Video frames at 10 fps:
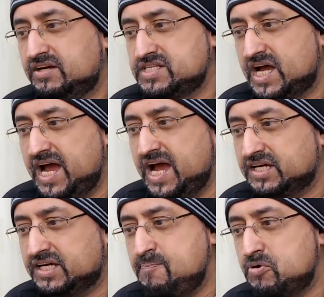Because I had a
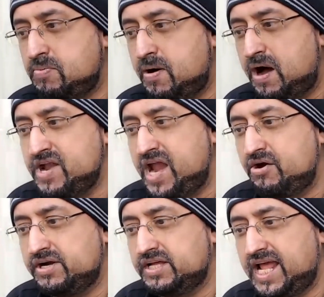couple, but I've
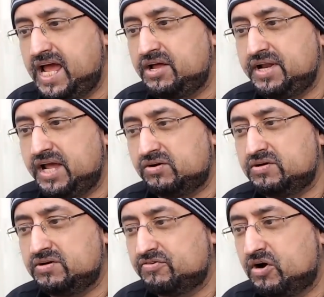narrowed it down
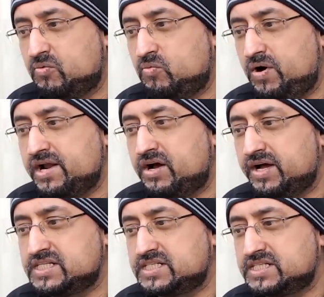now. I've got one
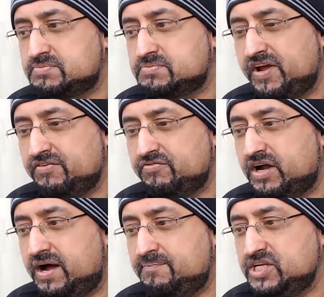artist that's my favorite.
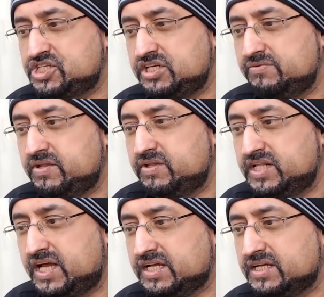I mentioned him the other
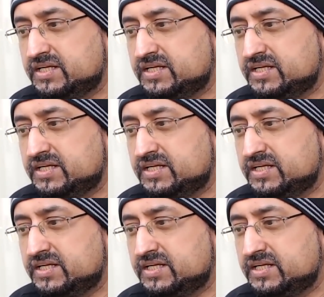day.